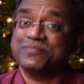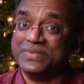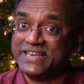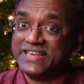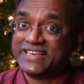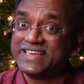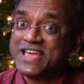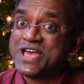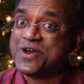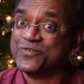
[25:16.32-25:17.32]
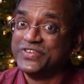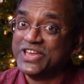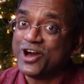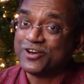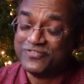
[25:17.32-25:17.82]
meaning
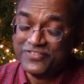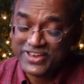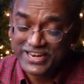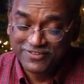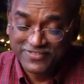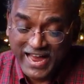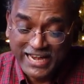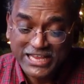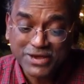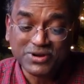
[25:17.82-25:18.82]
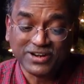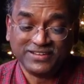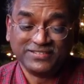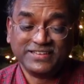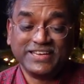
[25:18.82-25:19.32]
we are very valuable
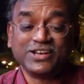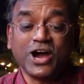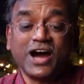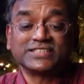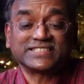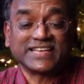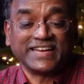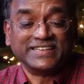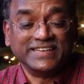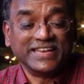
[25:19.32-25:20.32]
in God's sight.